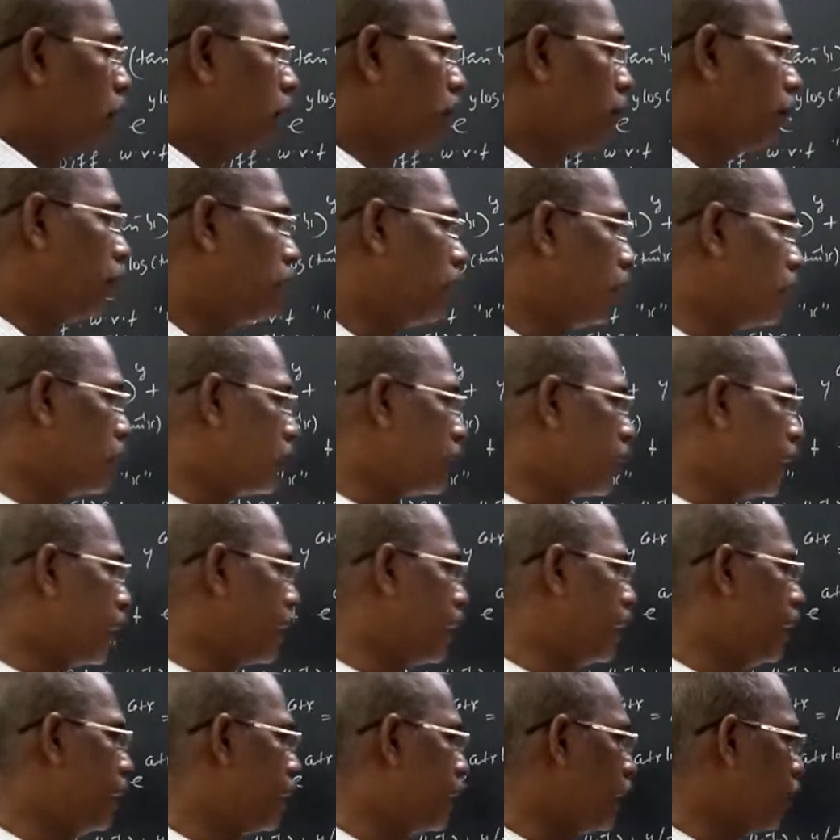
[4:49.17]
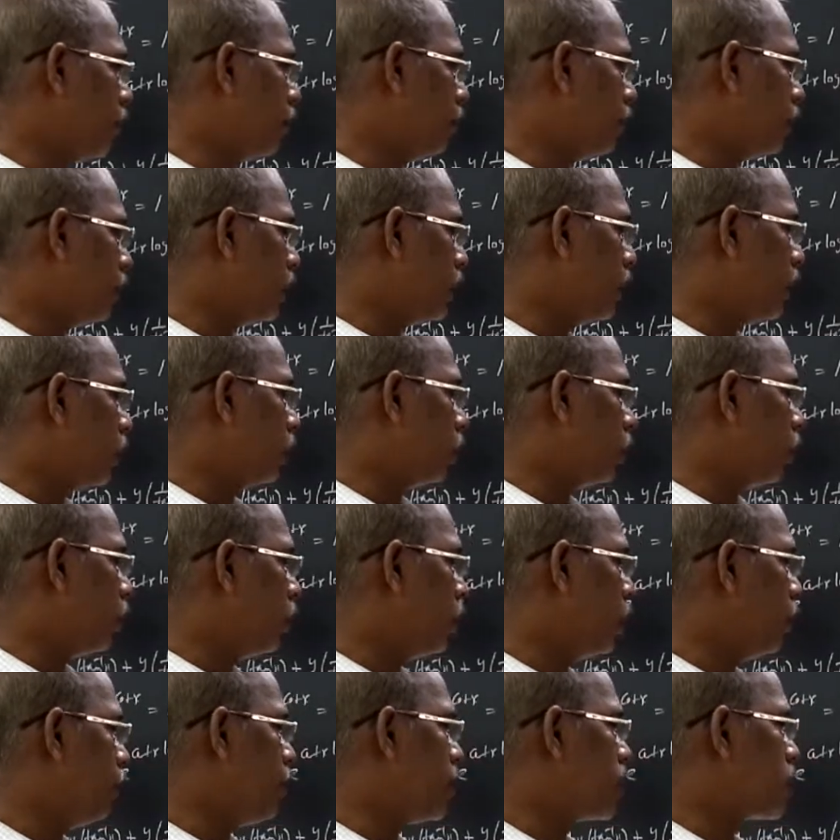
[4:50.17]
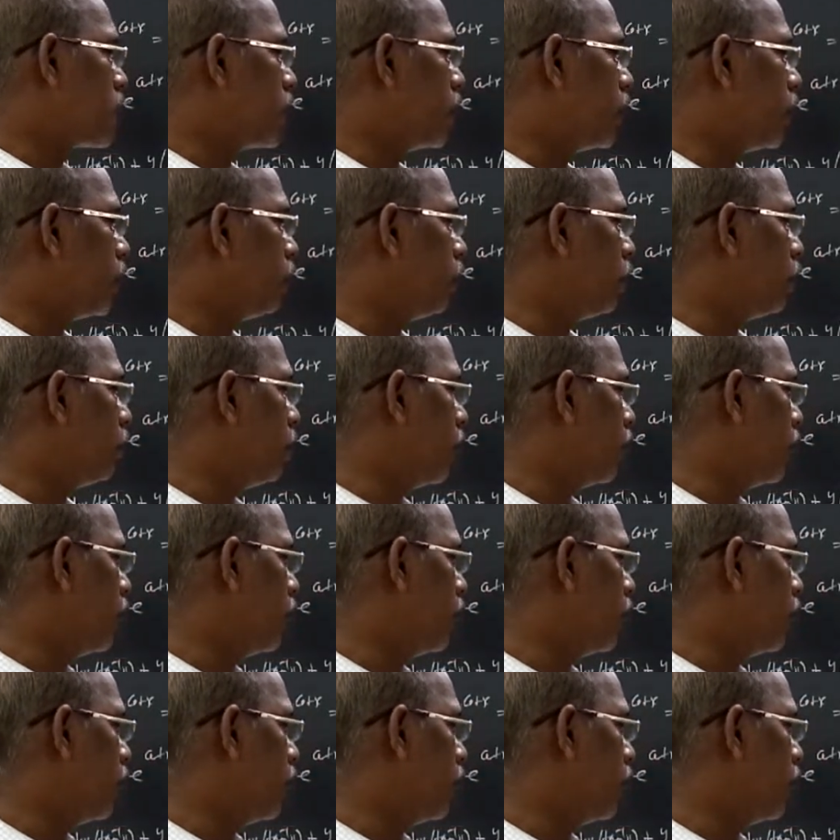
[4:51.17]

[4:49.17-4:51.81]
For the second term, coefficient dy by